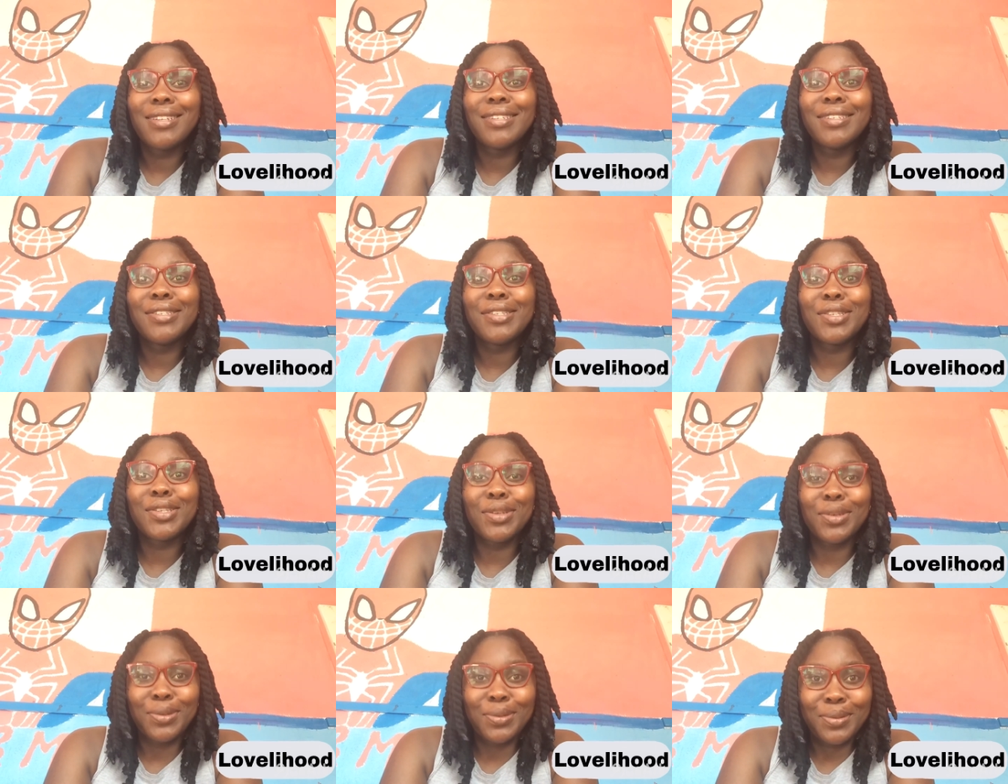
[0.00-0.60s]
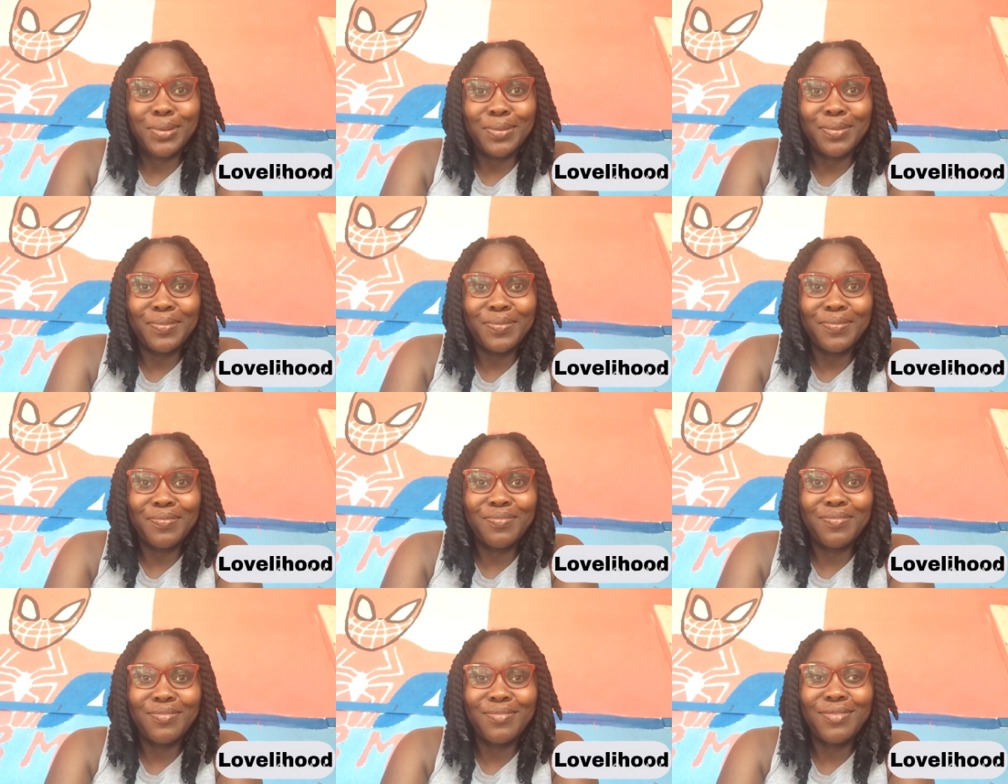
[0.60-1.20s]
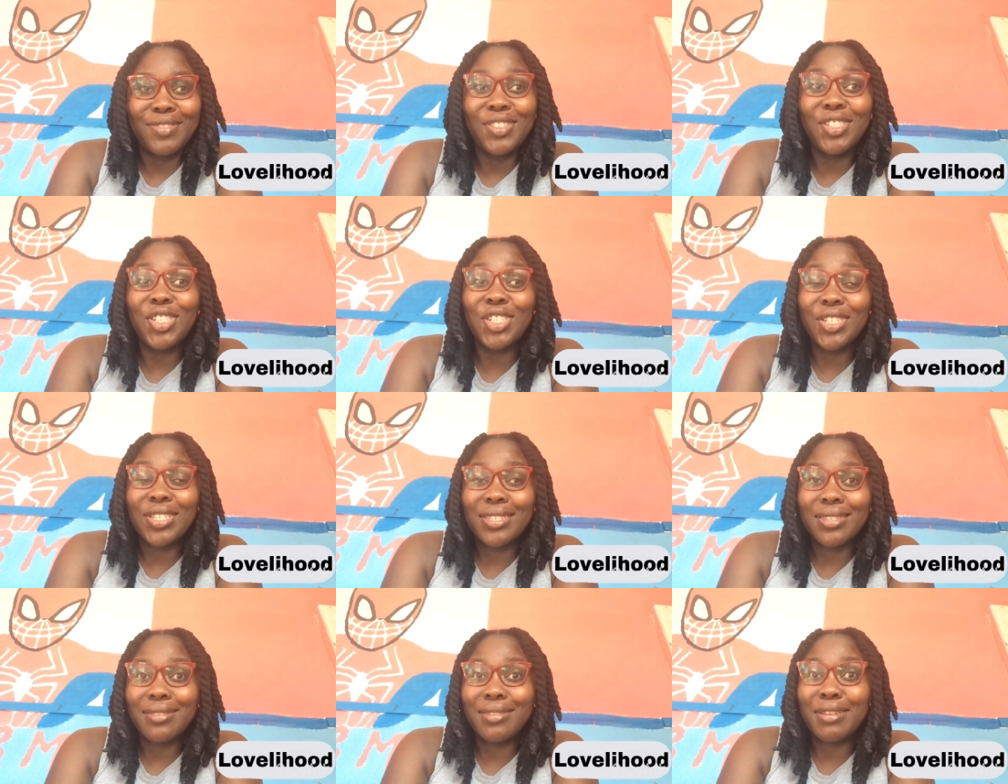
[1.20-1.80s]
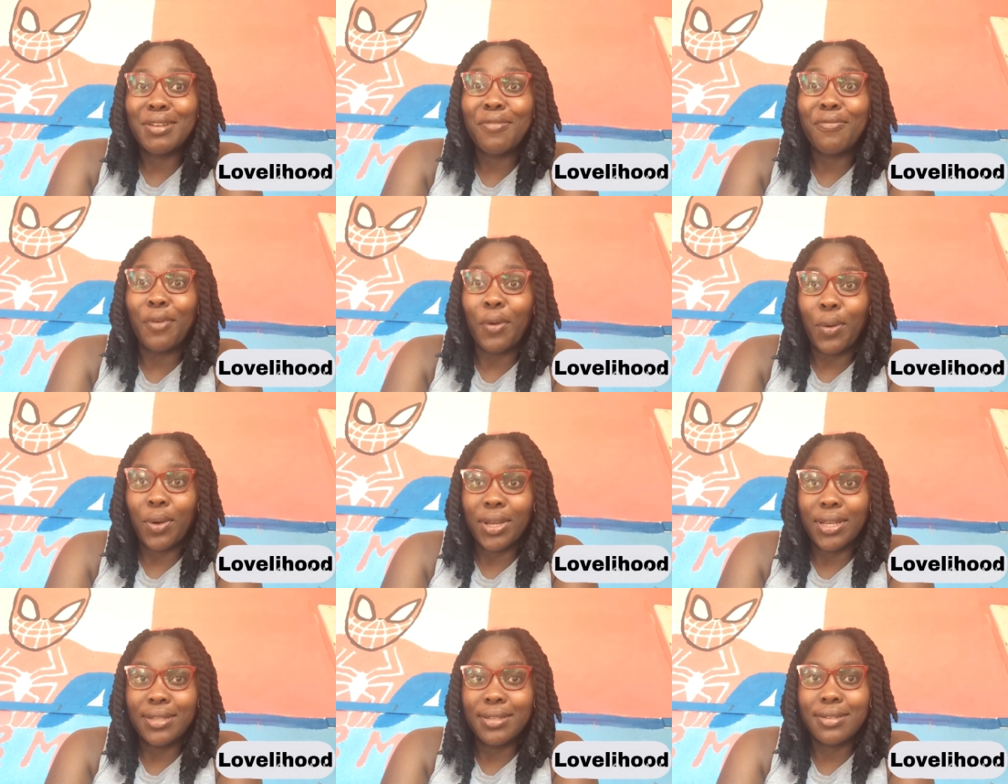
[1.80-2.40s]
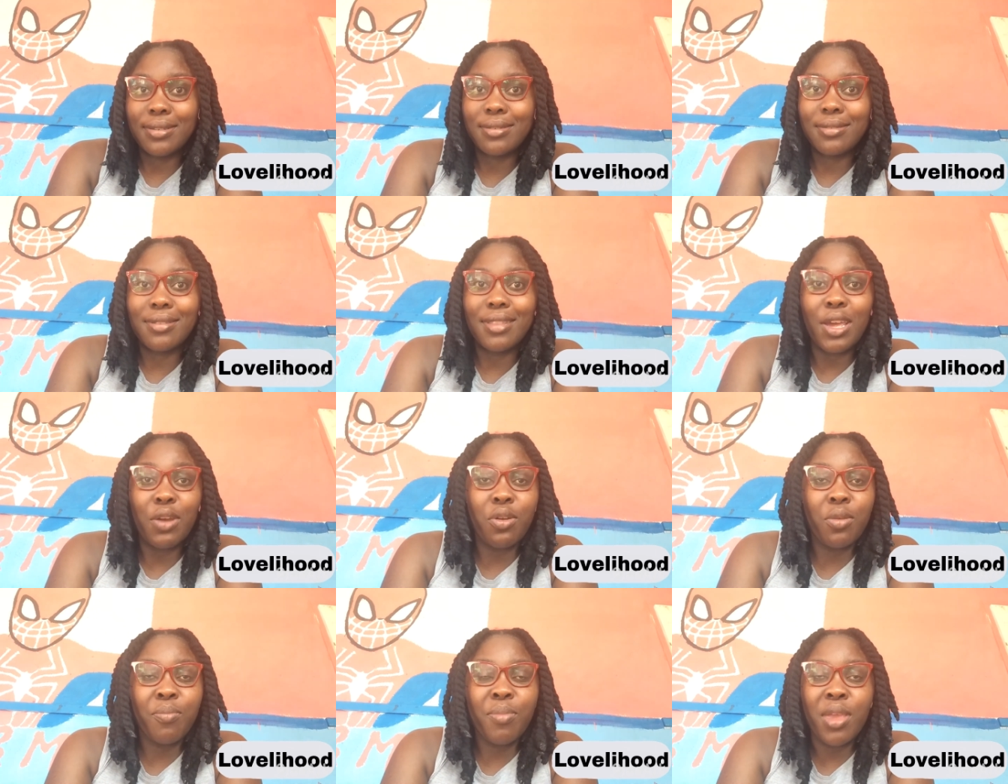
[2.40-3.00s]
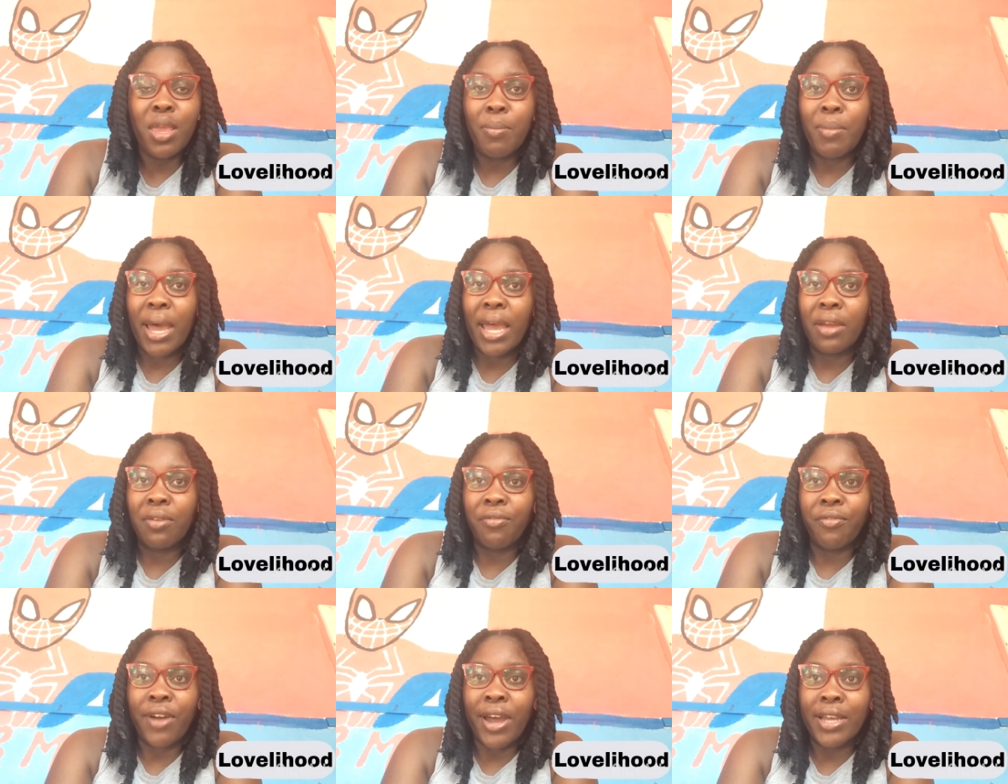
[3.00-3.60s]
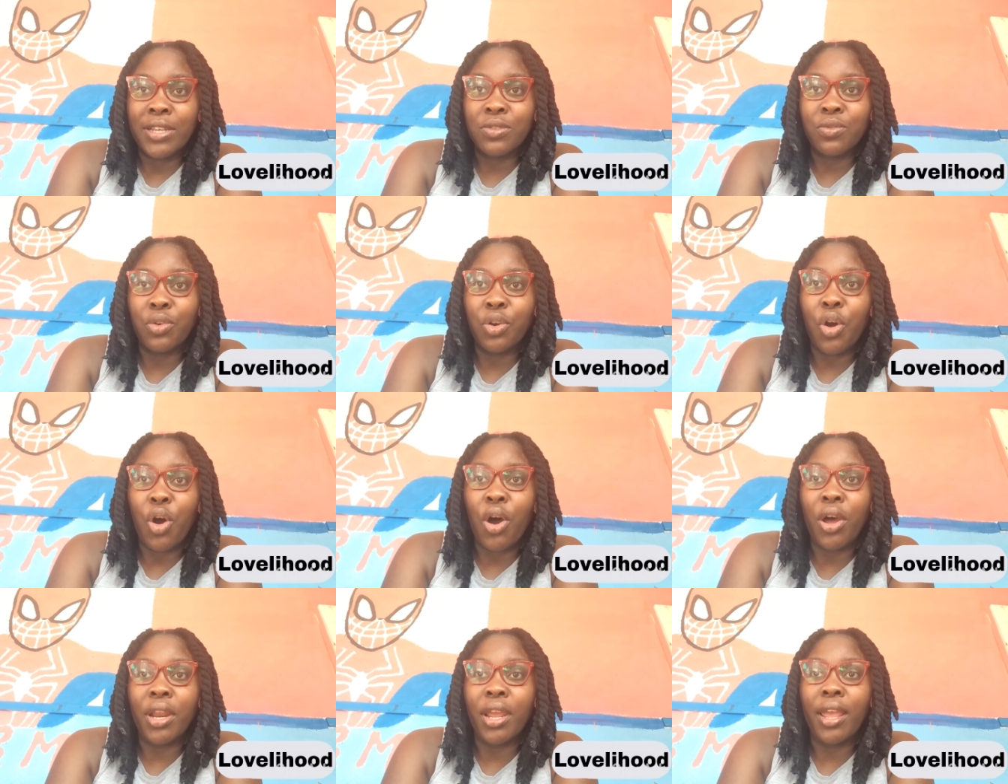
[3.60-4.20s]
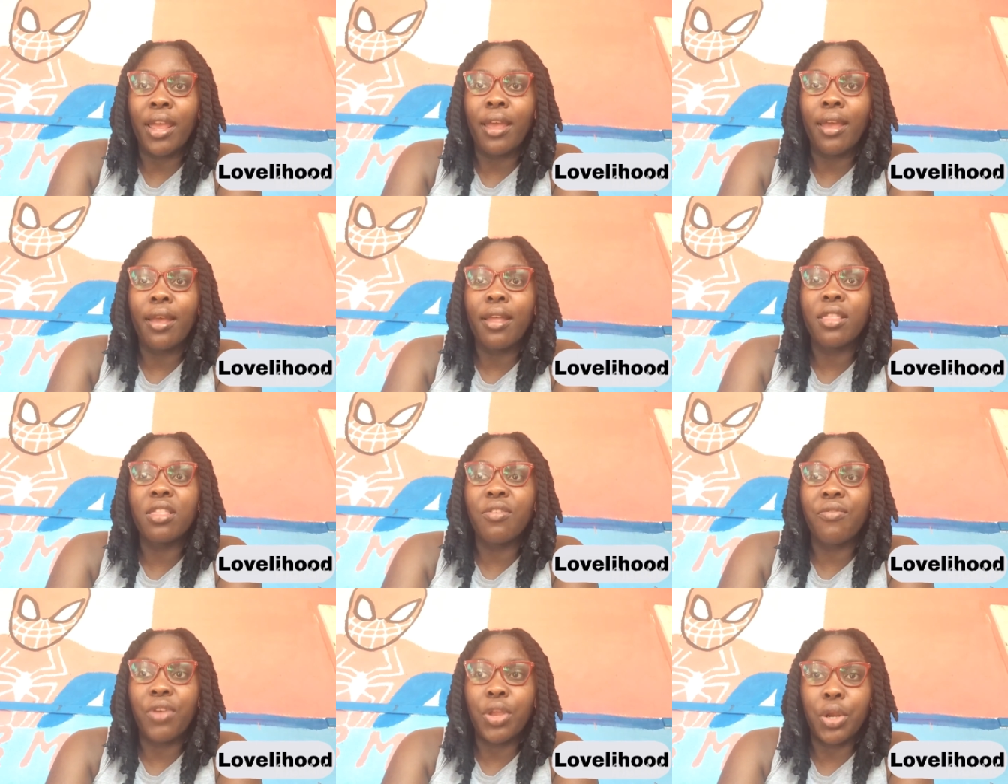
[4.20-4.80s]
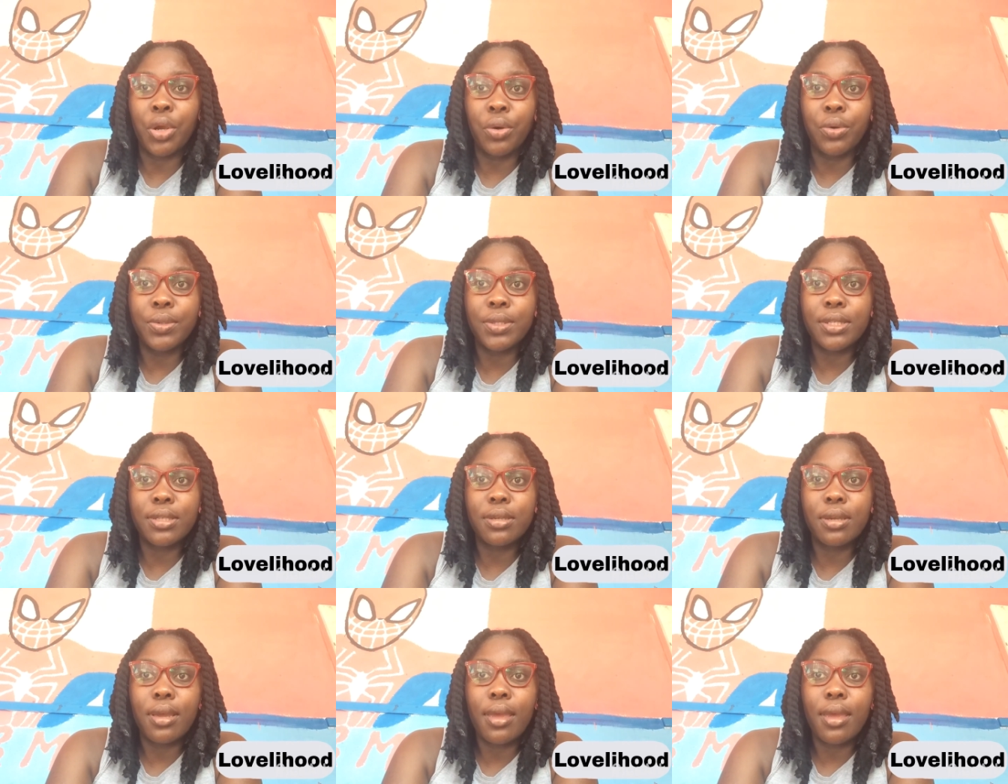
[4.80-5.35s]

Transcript: So just focus. That would be my advice regarding the videos.